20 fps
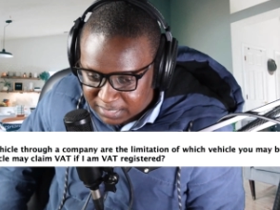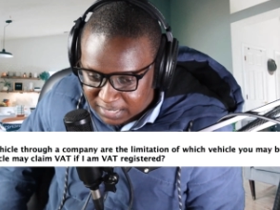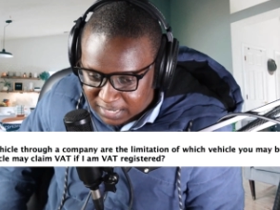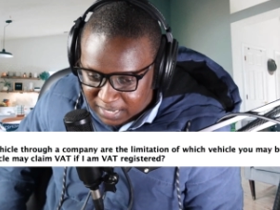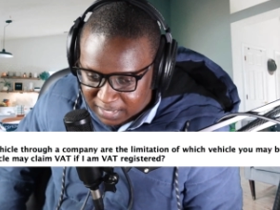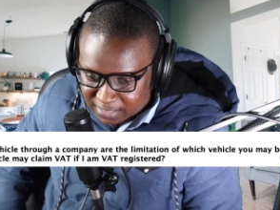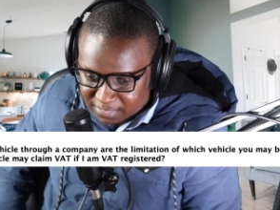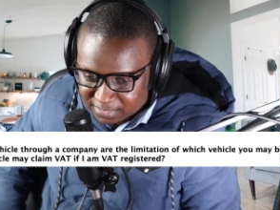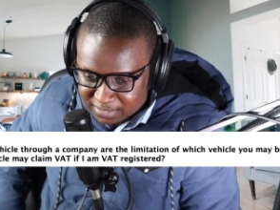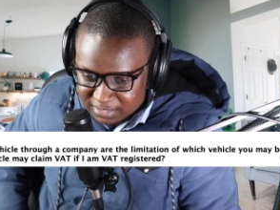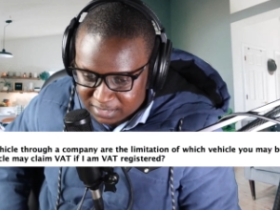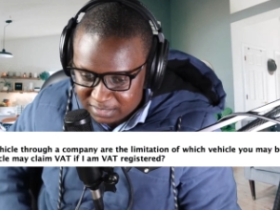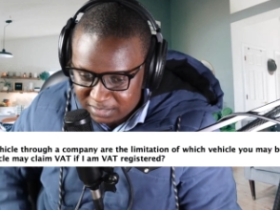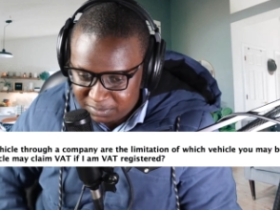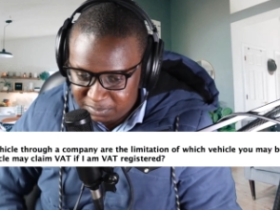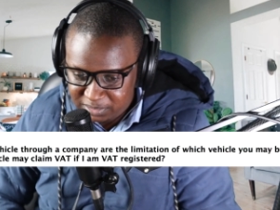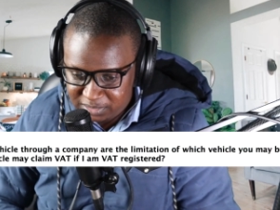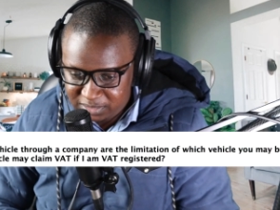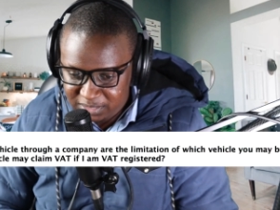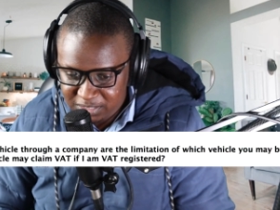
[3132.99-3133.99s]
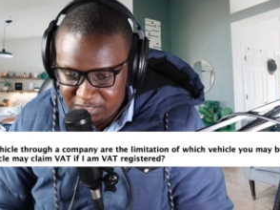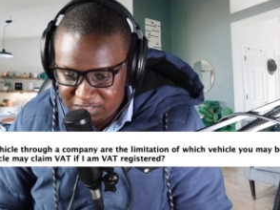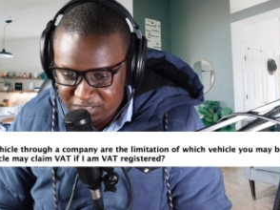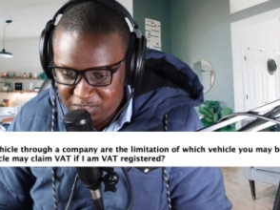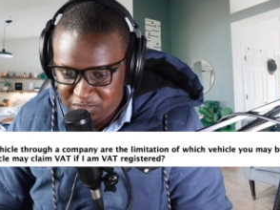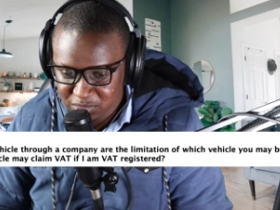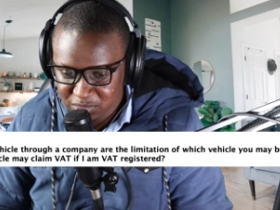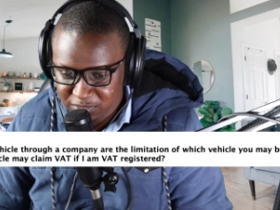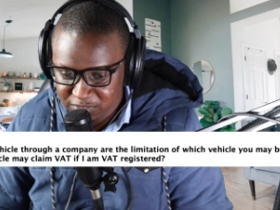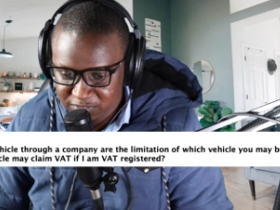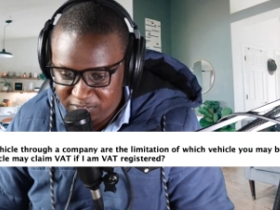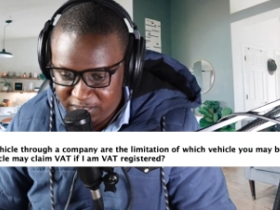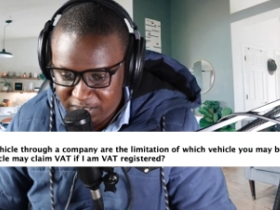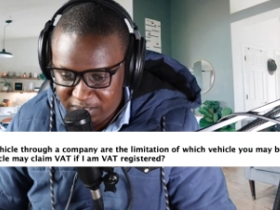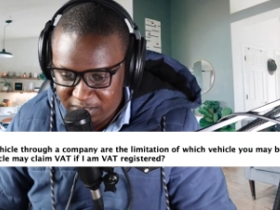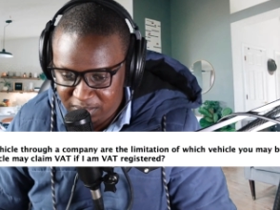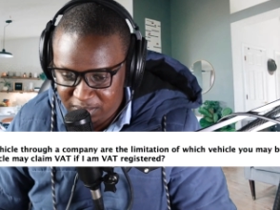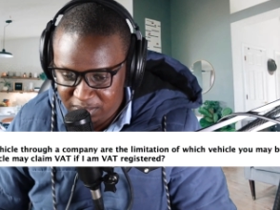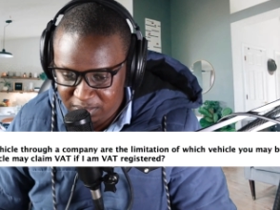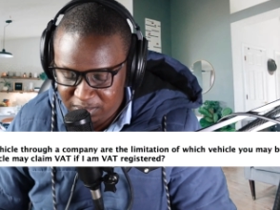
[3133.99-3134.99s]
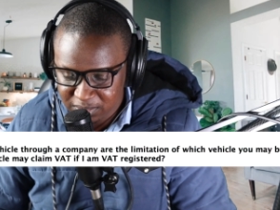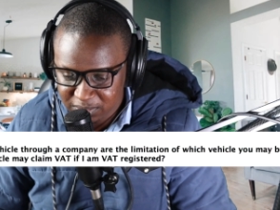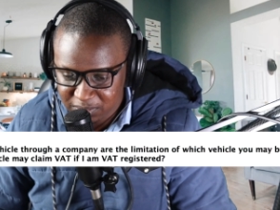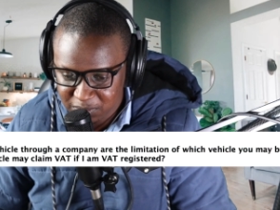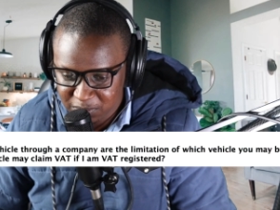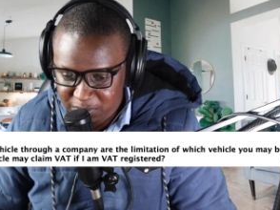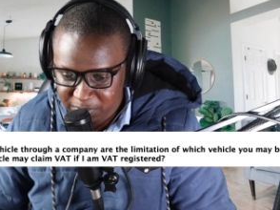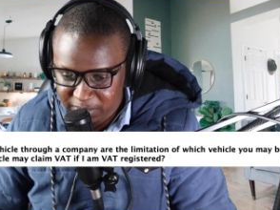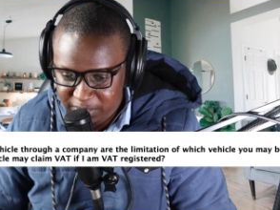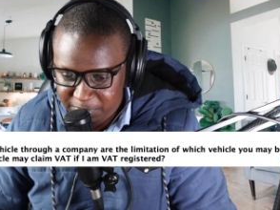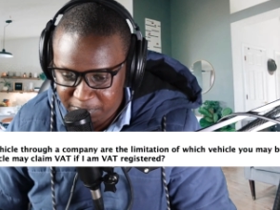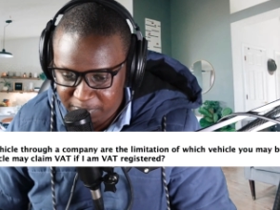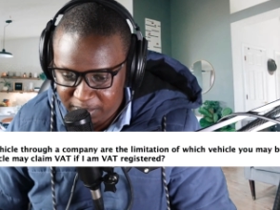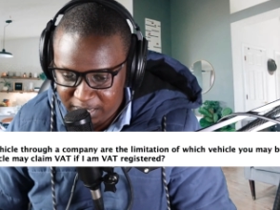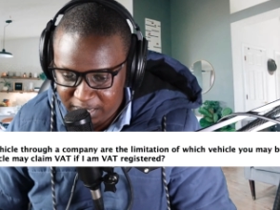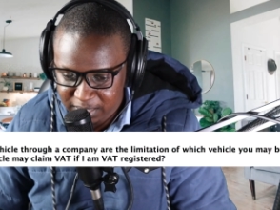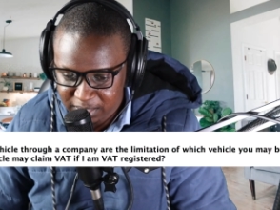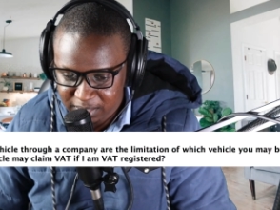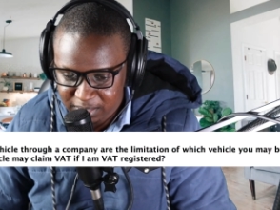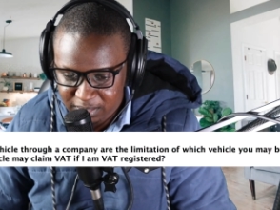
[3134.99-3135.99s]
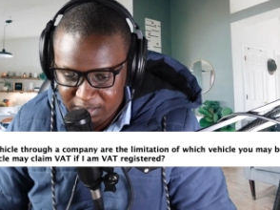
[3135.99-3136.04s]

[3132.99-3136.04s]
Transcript: are there limitations of vehicle you may buy?